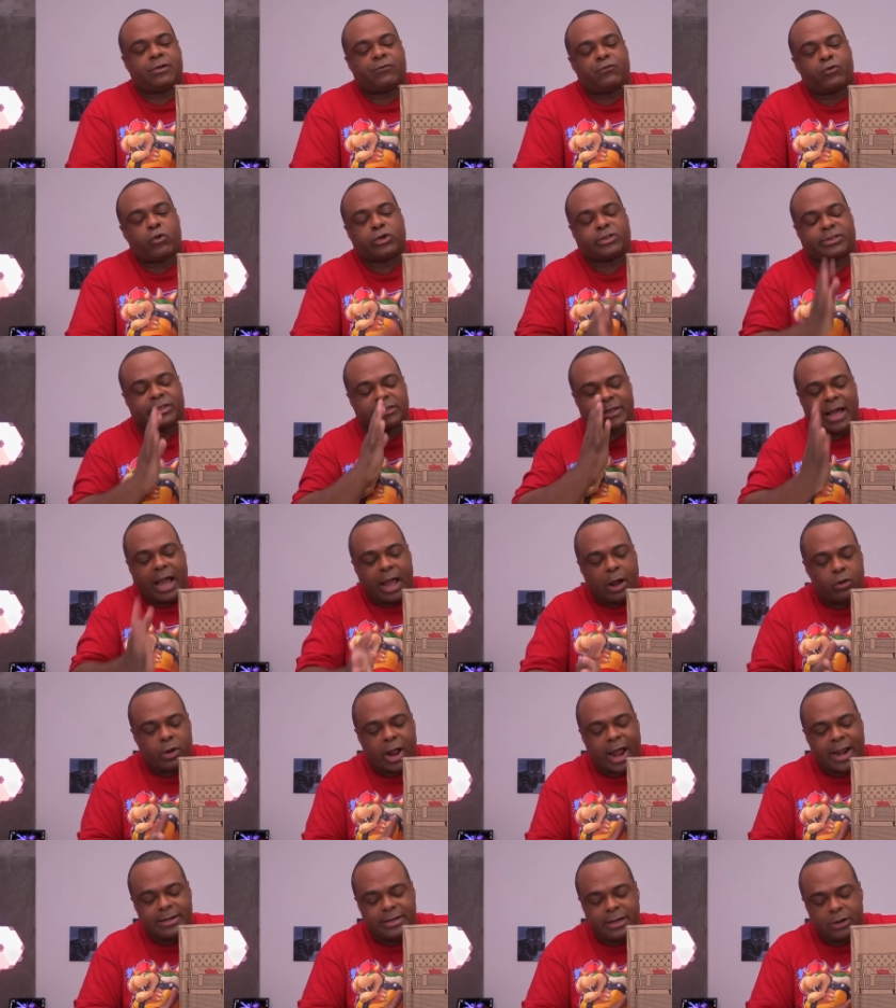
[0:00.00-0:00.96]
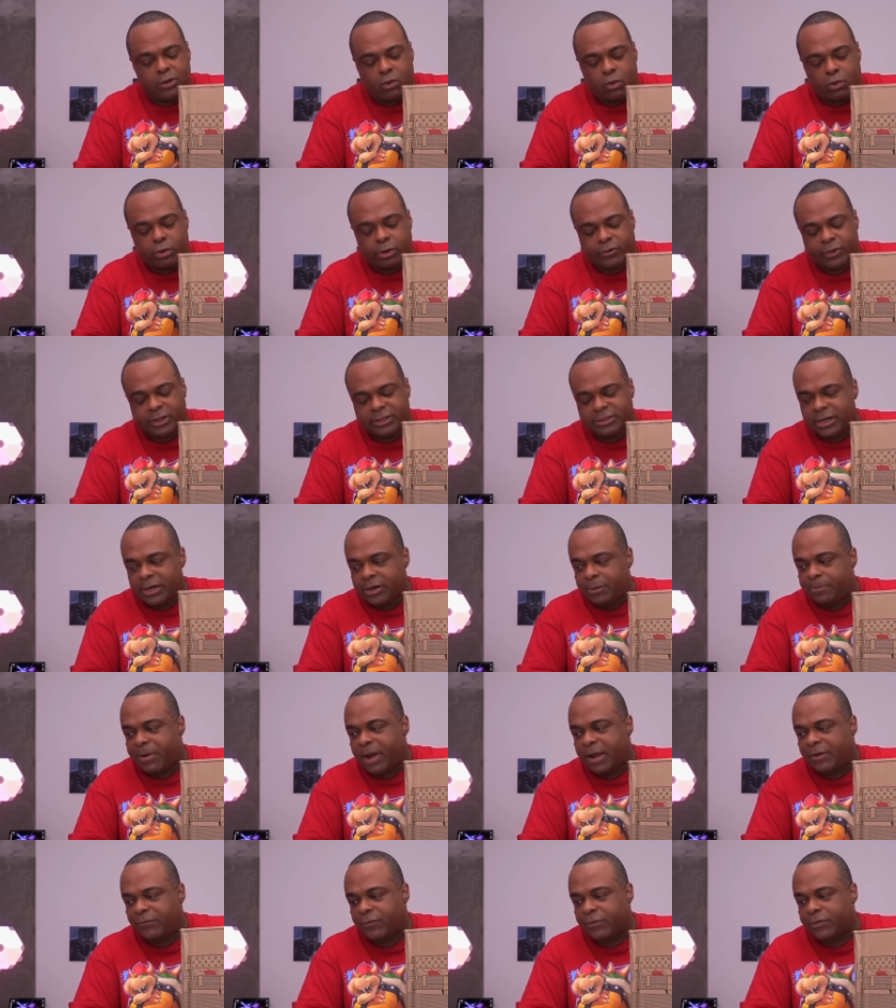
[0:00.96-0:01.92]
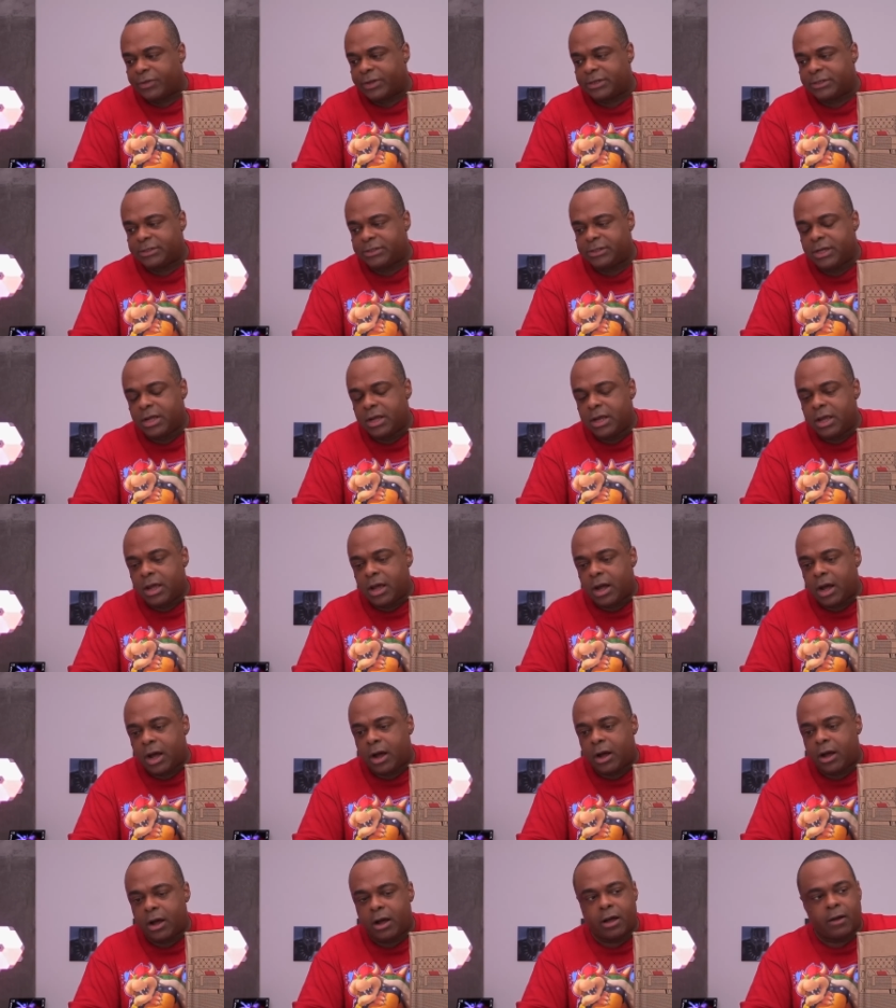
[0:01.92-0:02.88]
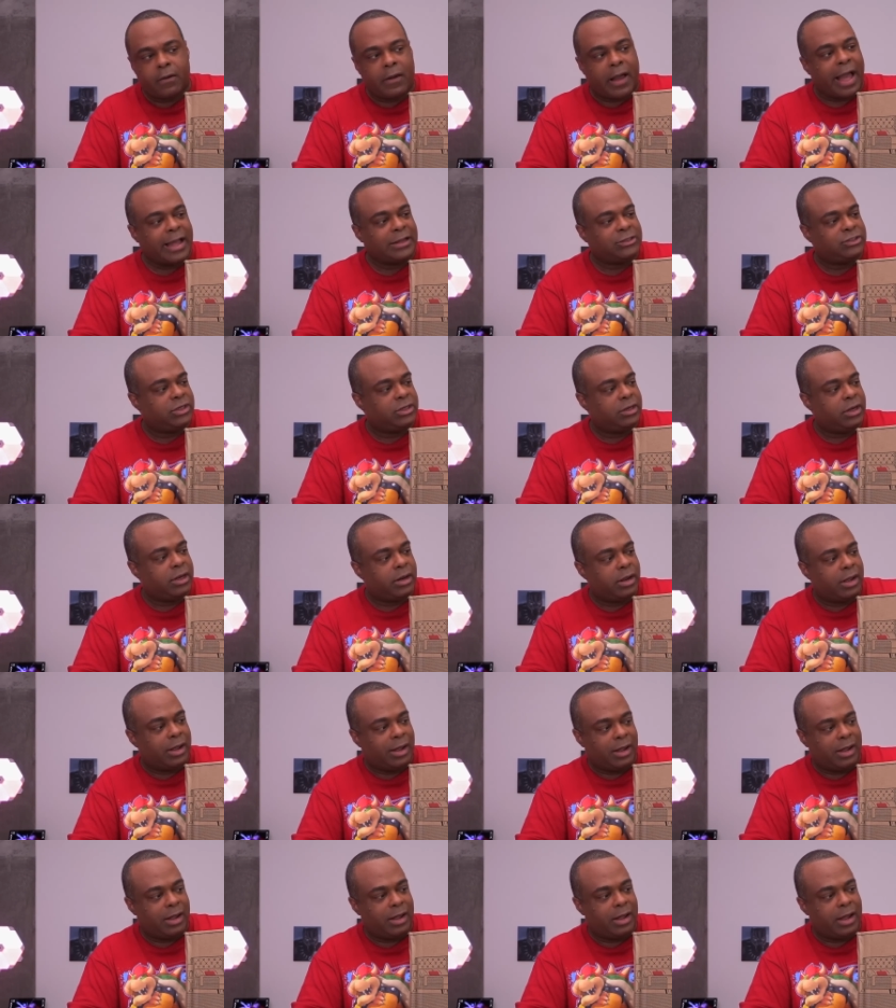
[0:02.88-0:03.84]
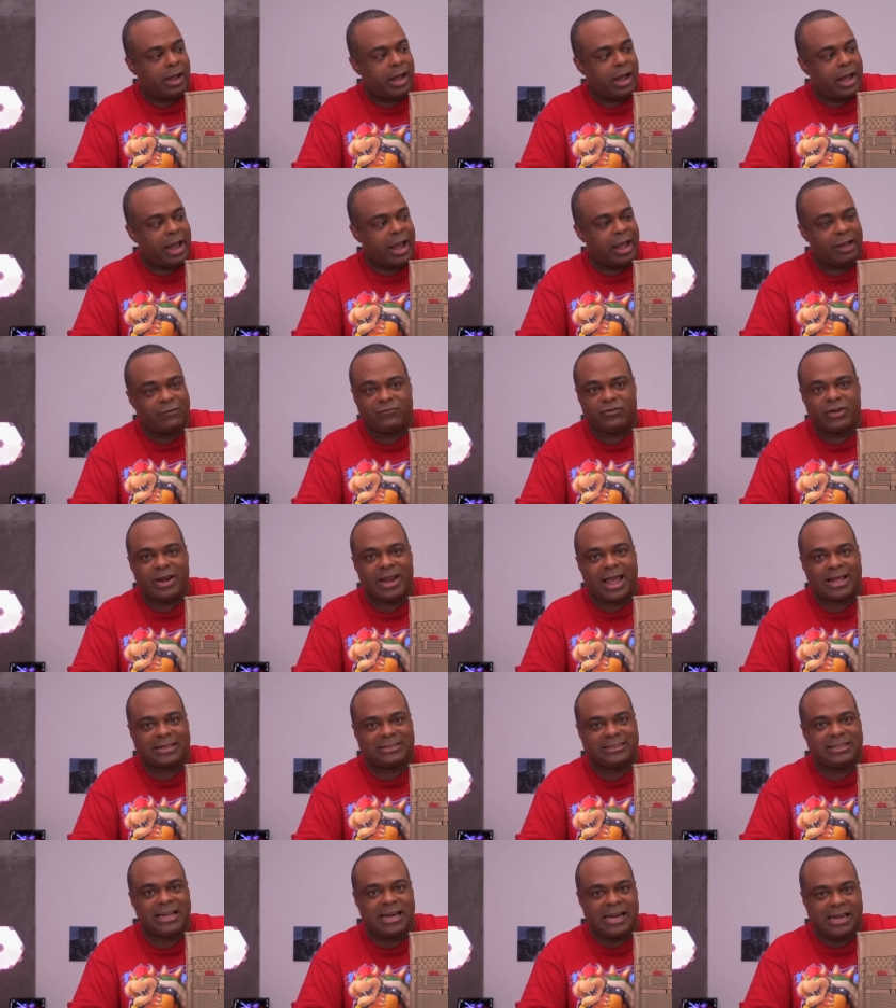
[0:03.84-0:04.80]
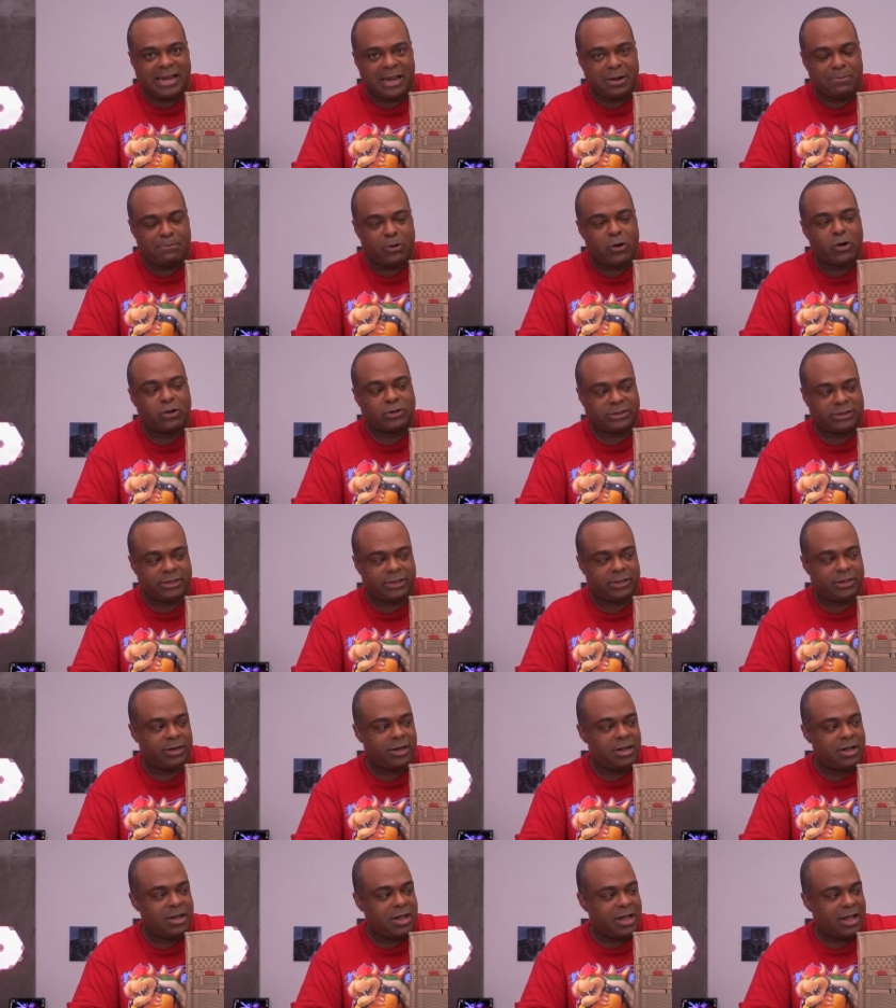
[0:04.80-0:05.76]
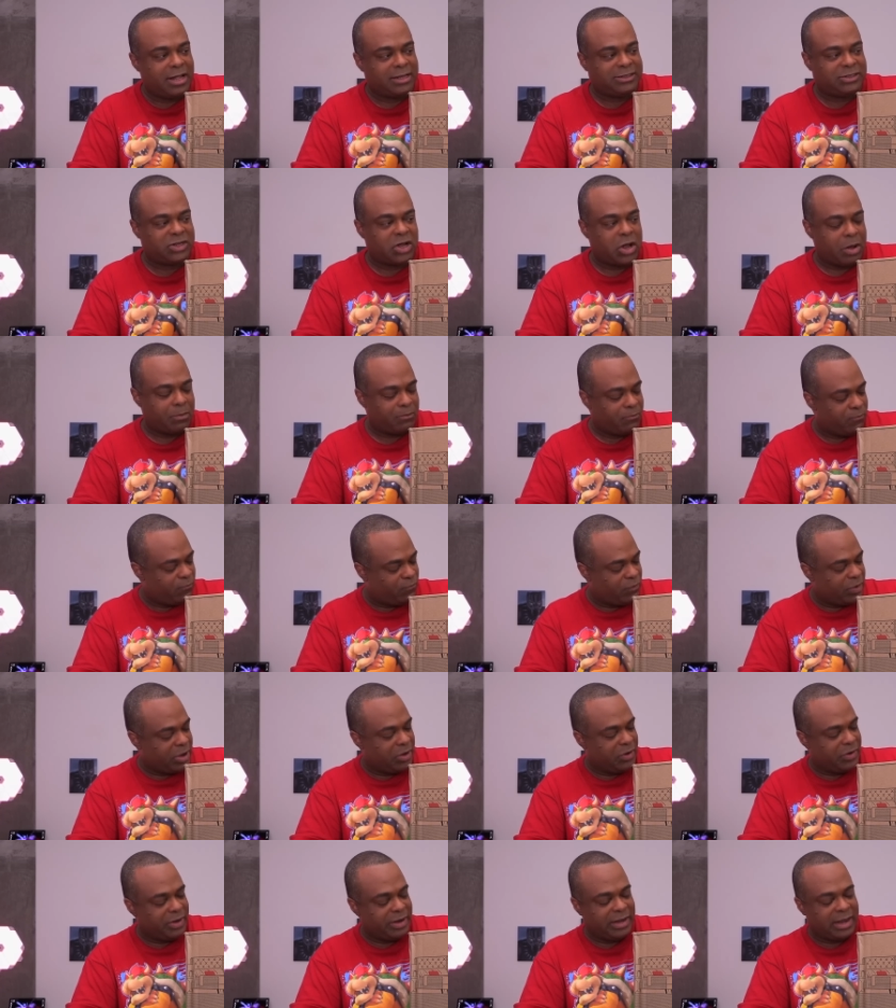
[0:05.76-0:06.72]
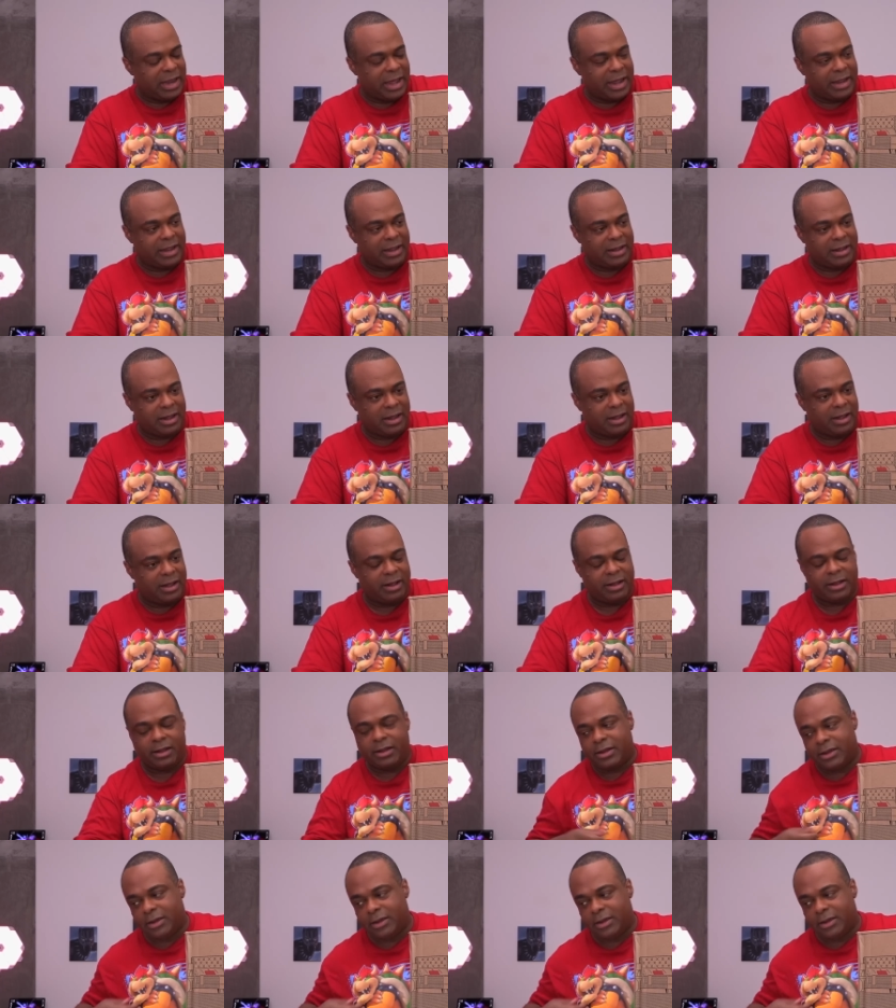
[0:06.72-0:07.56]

of course, because I, I did order this. I did pay for this. Uh, I I have not seen it in person, and so I'm very like uh,